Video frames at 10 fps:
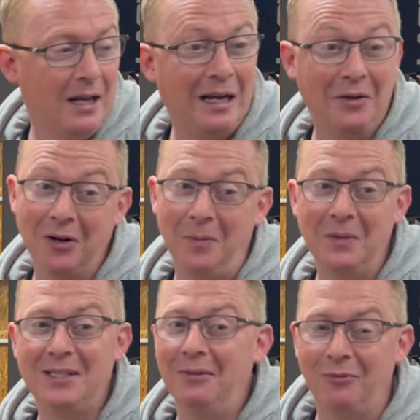I've got my
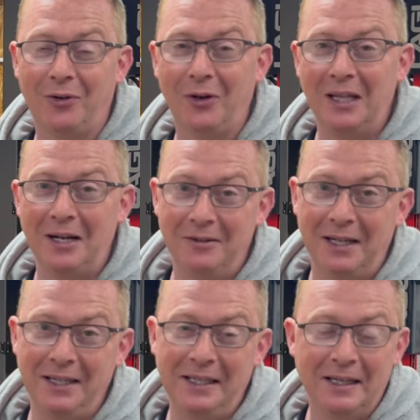tinfoil hat
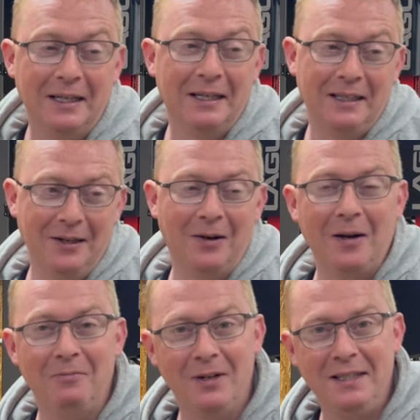ready. You know,
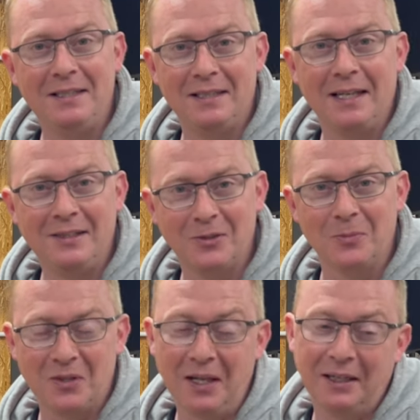I'm ready to take some
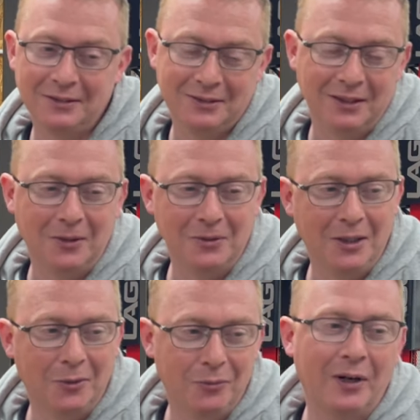sticks. So, you
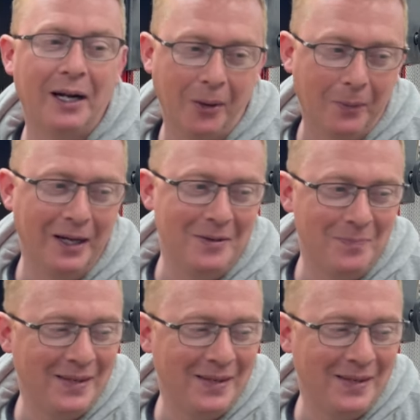know, fire away.